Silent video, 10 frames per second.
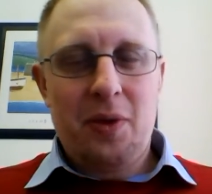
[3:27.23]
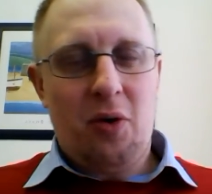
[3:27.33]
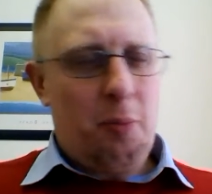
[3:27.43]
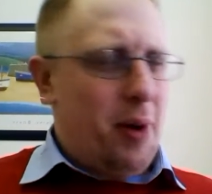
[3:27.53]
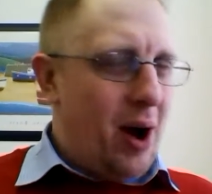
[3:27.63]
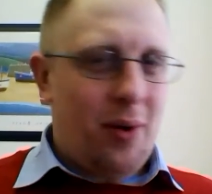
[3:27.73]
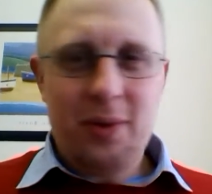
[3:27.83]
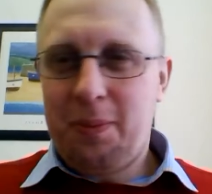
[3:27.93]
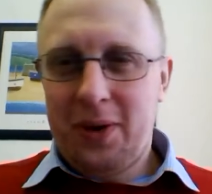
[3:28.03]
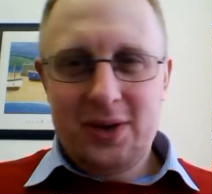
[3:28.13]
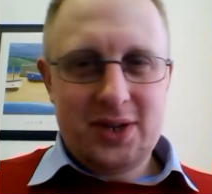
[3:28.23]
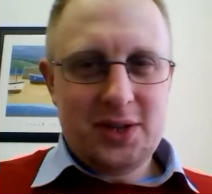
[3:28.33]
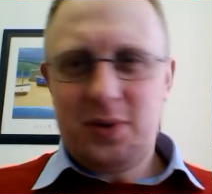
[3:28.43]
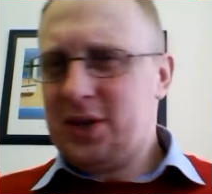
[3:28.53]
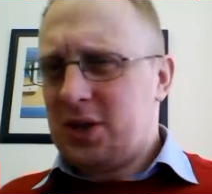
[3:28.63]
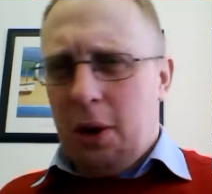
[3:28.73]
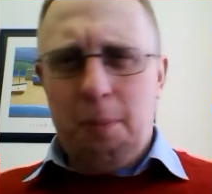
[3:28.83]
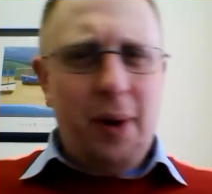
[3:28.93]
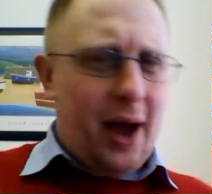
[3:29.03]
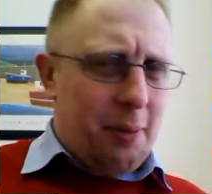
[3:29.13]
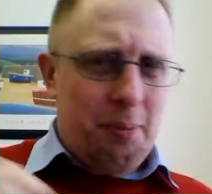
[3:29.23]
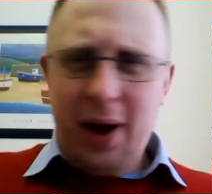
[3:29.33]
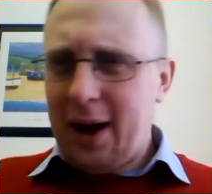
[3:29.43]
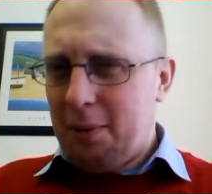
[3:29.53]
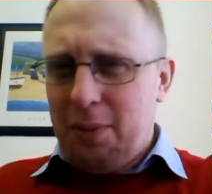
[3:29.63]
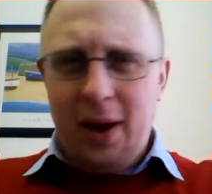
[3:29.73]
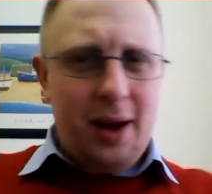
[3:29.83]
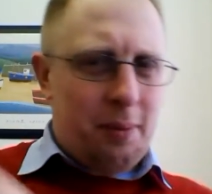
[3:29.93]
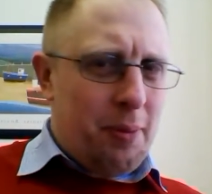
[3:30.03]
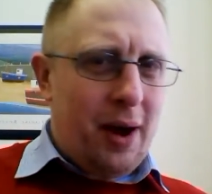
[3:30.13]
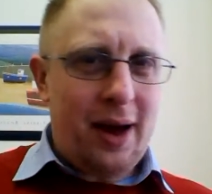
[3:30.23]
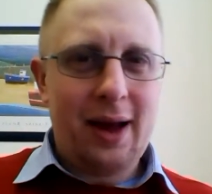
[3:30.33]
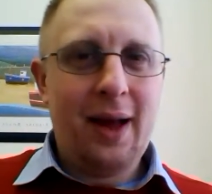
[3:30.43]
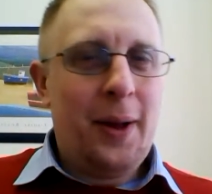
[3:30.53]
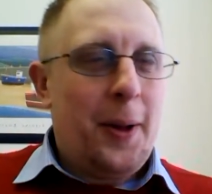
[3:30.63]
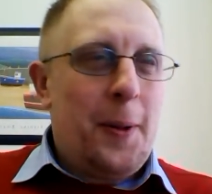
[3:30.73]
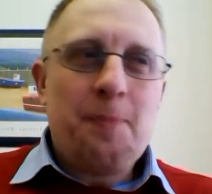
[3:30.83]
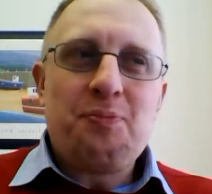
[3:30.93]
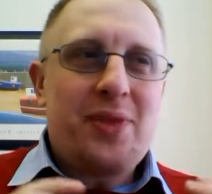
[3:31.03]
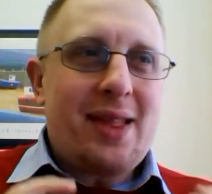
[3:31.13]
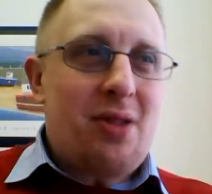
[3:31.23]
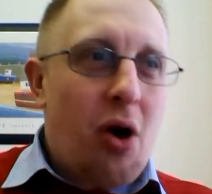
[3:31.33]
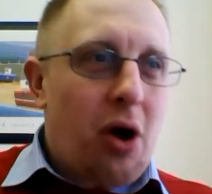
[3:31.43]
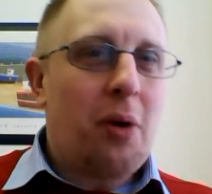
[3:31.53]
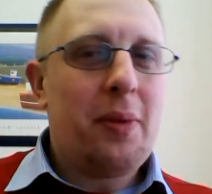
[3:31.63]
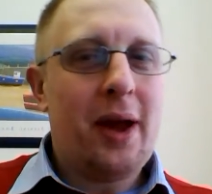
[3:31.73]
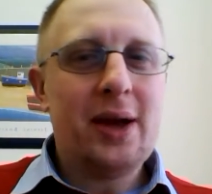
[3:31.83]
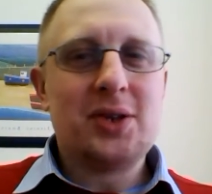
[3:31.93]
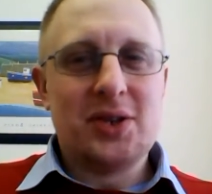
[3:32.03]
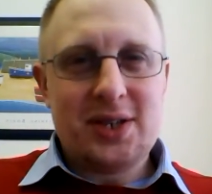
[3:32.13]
or power punches where he's just going bang, bang, bang, bang. They're not combinations.